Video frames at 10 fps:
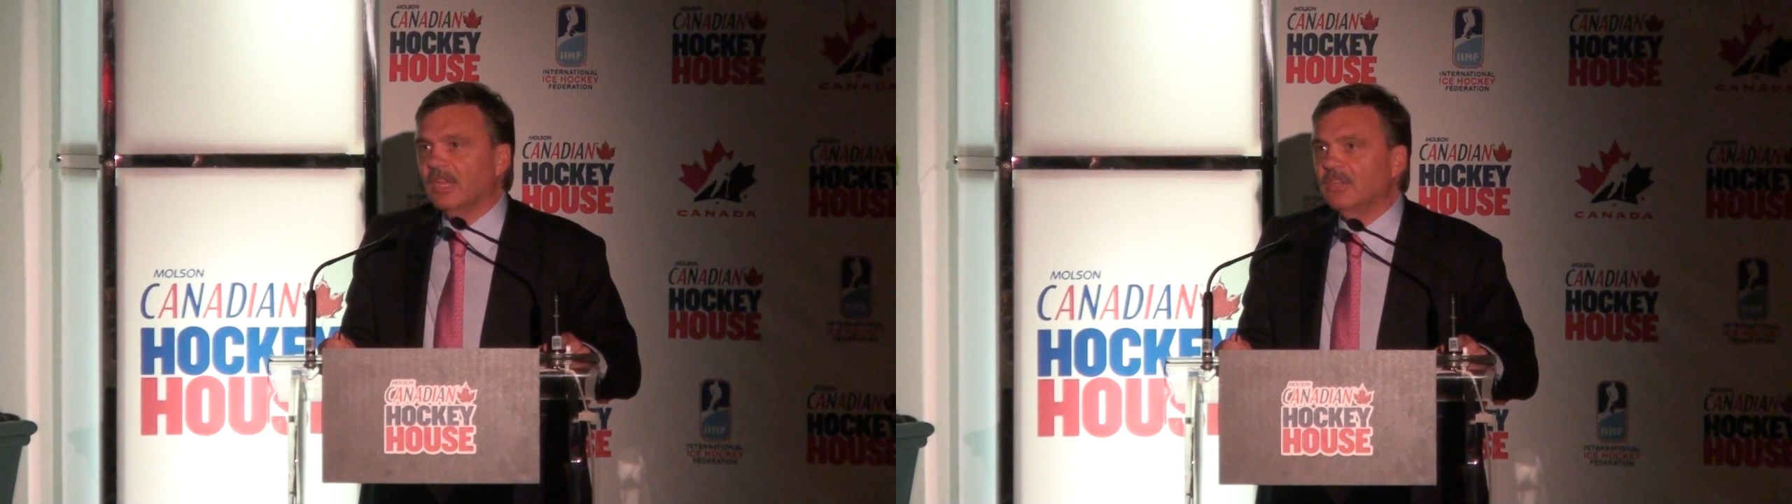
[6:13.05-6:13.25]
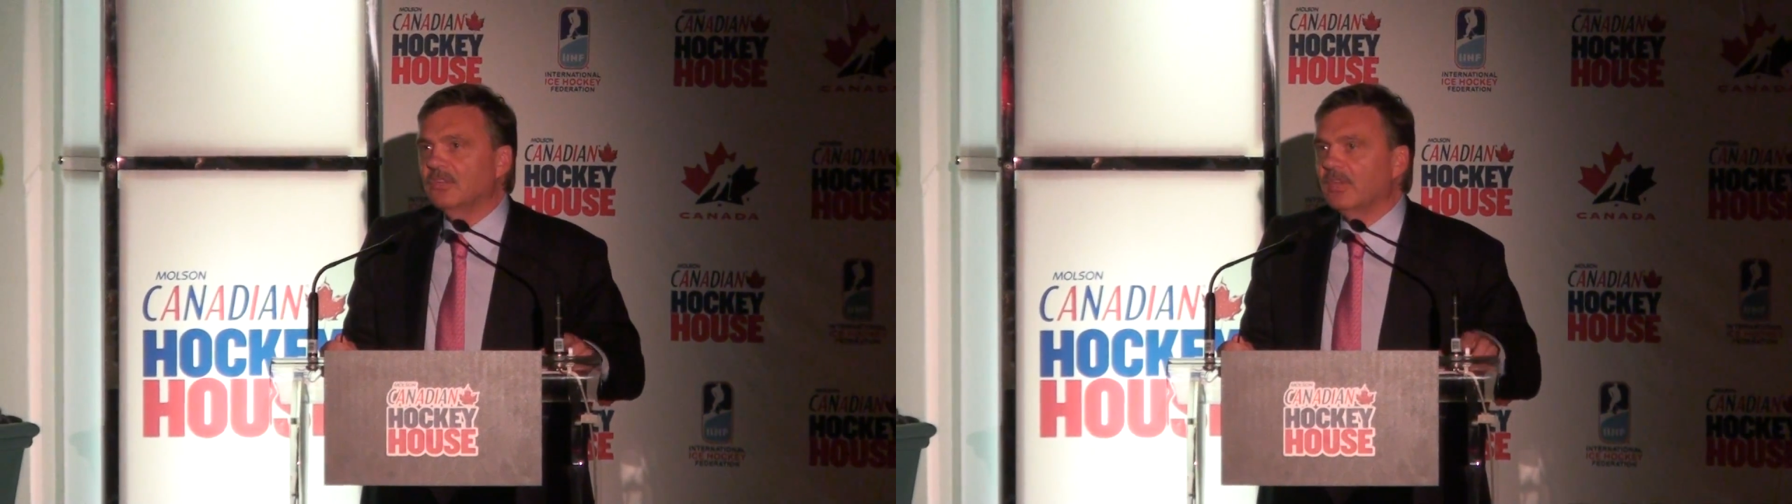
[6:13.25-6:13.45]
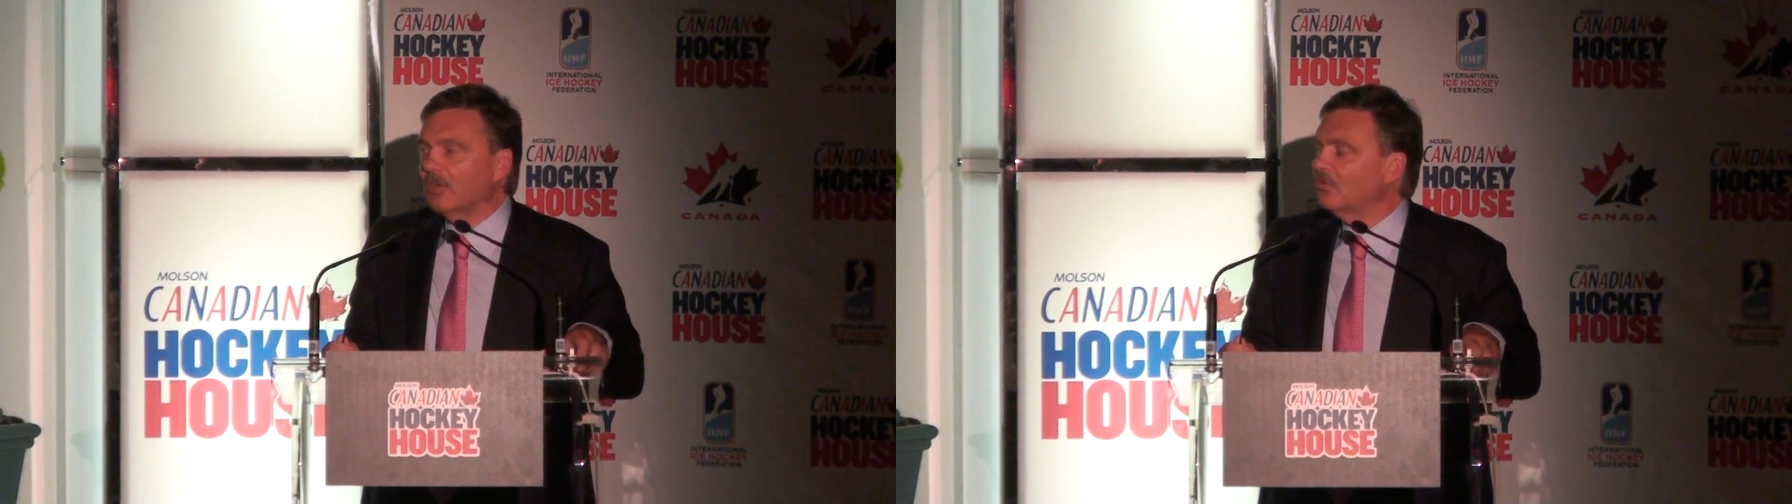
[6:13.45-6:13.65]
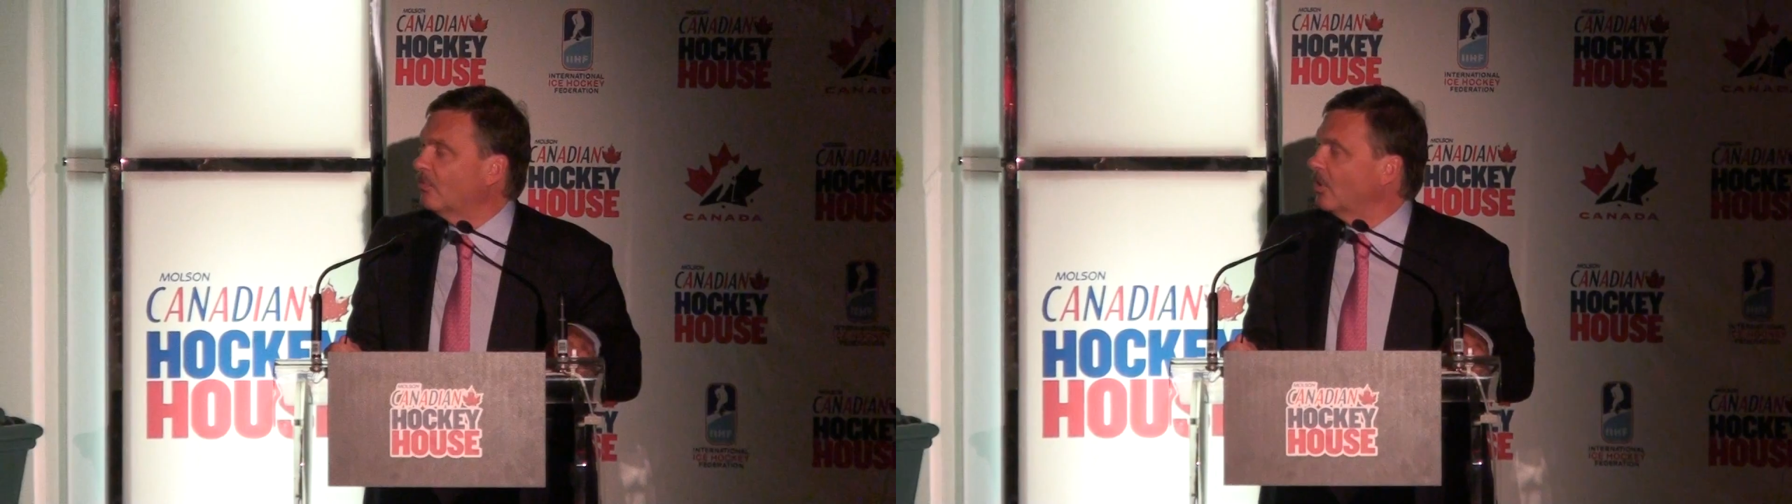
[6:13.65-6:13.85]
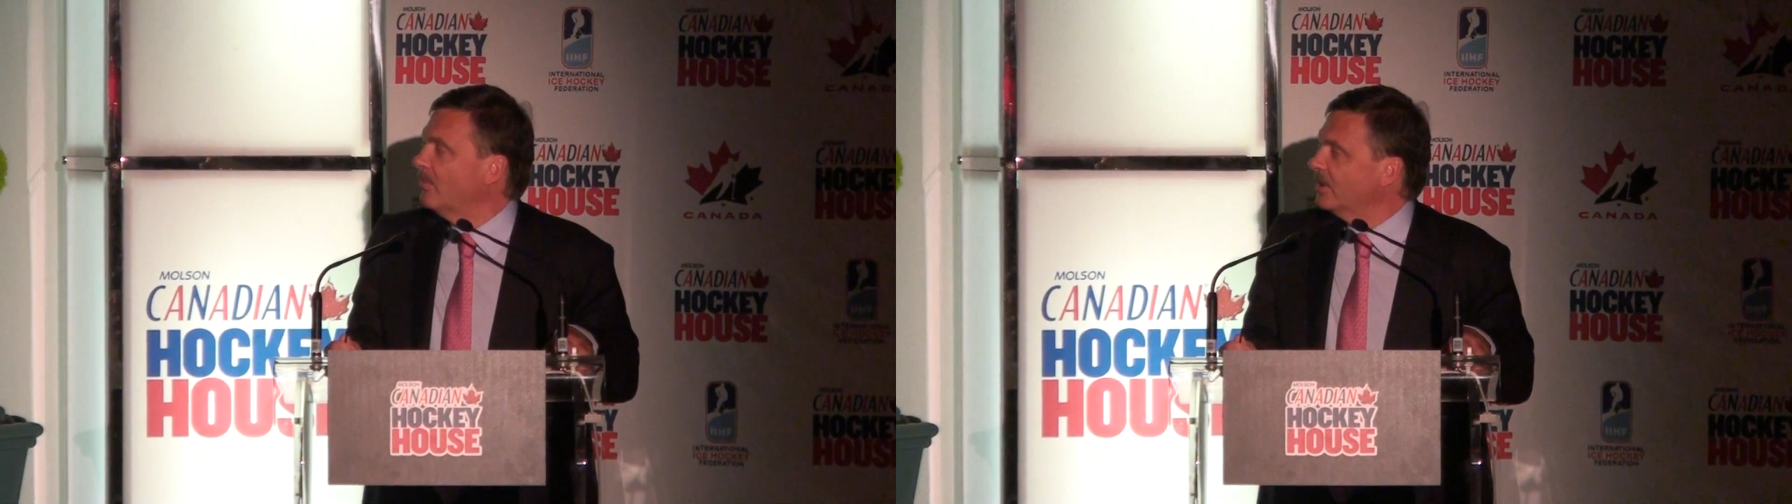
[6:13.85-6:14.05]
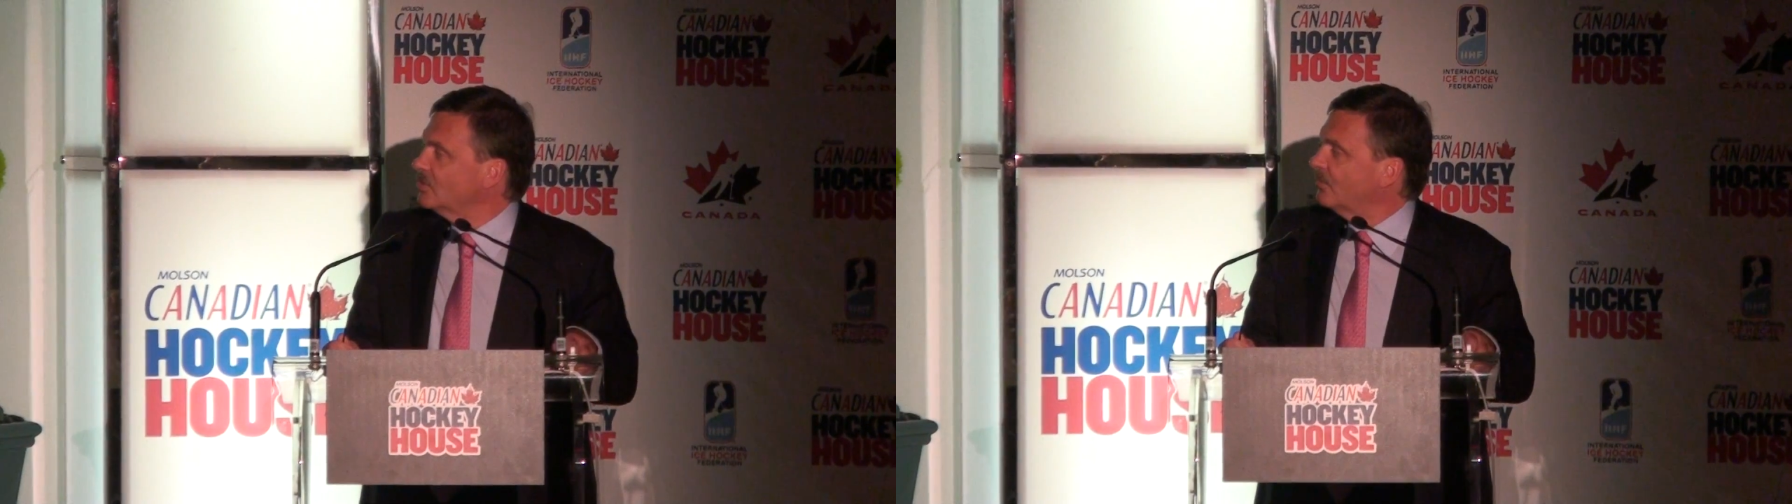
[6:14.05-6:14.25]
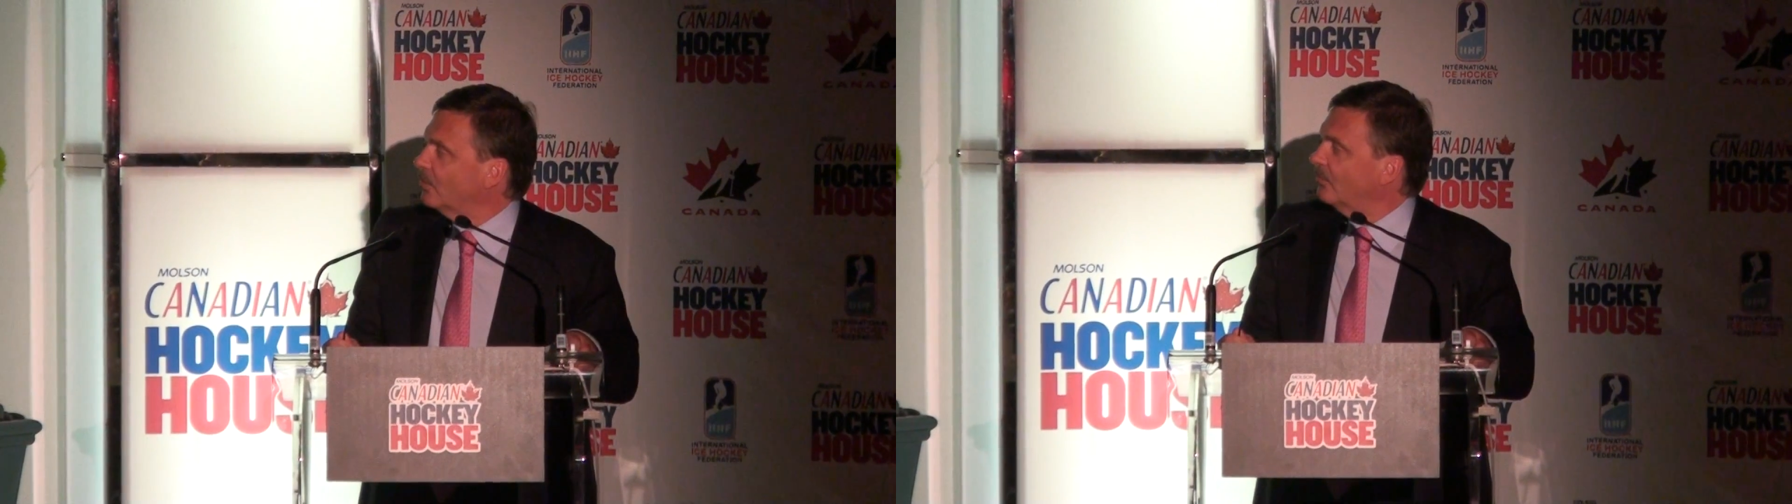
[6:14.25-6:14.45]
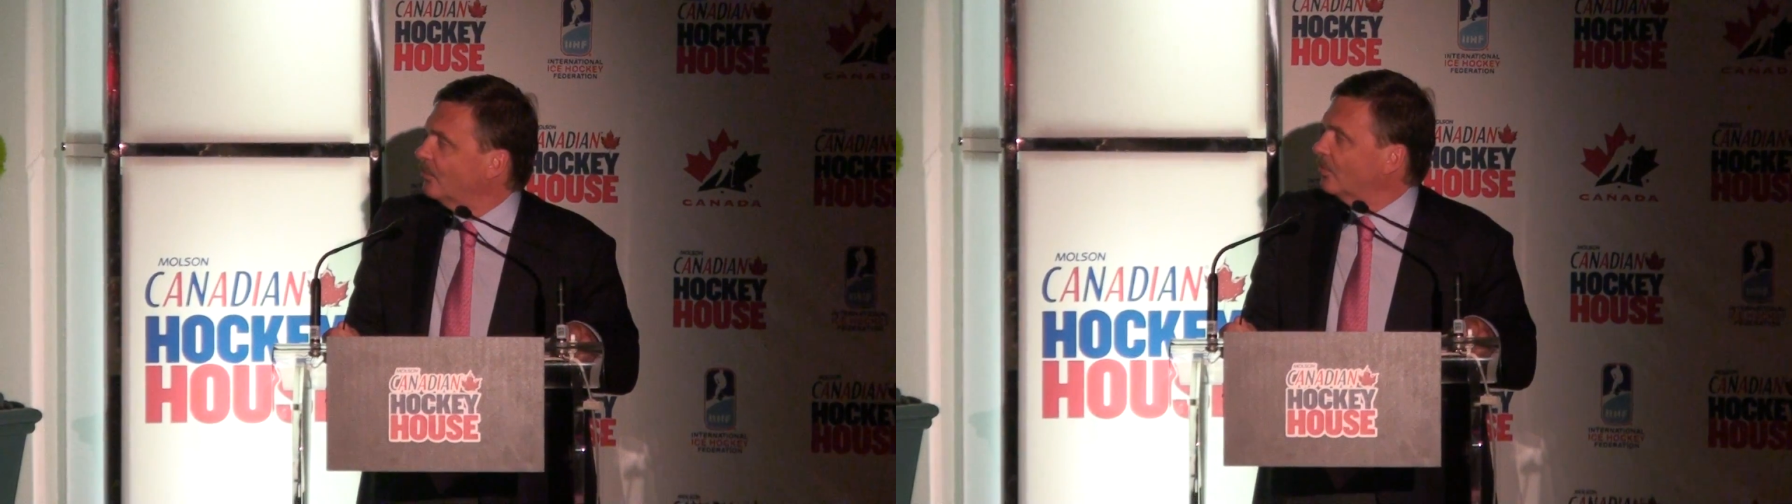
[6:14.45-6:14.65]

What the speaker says: thank you very much for